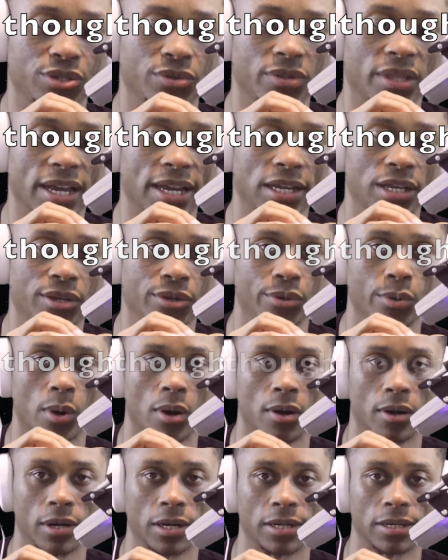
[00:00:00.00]
you think you
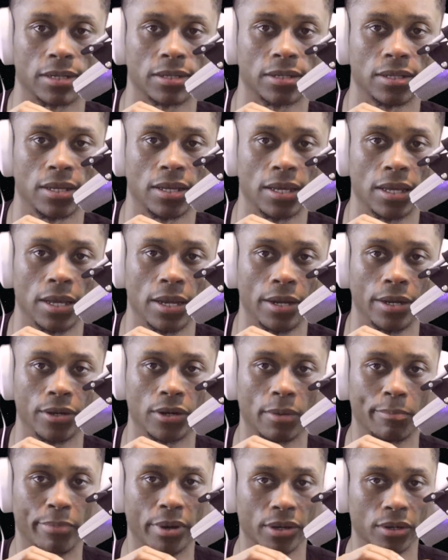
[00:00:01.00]
are,
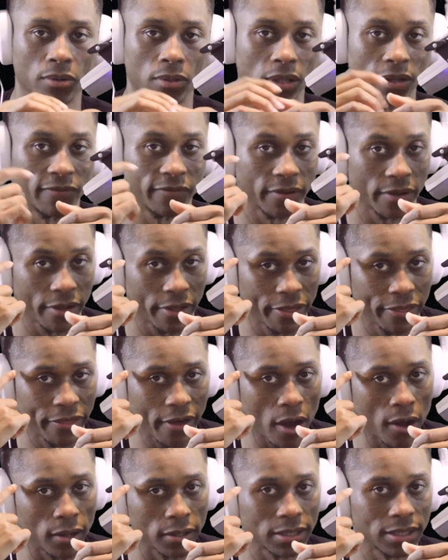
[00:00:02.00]
a bundle of
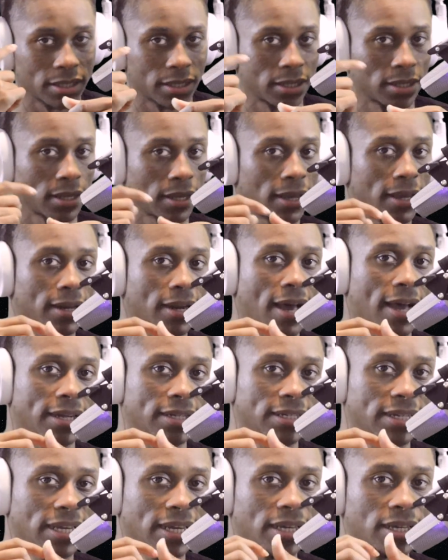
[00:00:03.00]
thoughts and
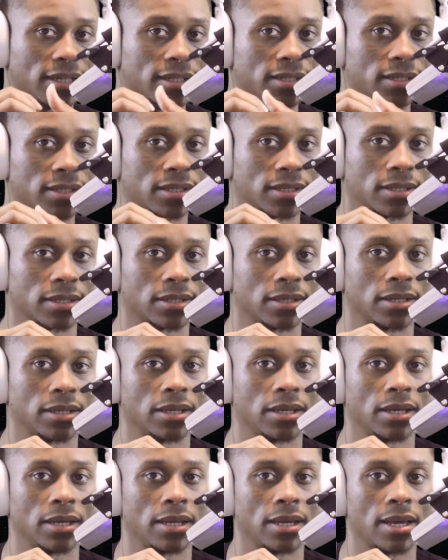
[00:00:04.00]
ideas,
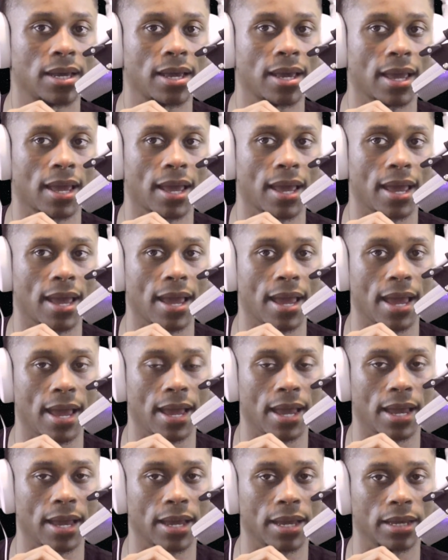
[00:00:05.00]

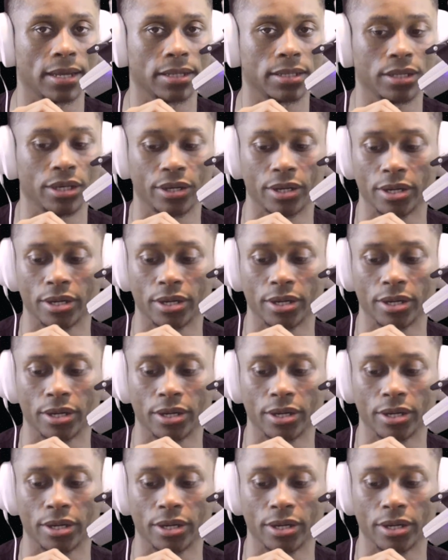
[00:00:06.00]
and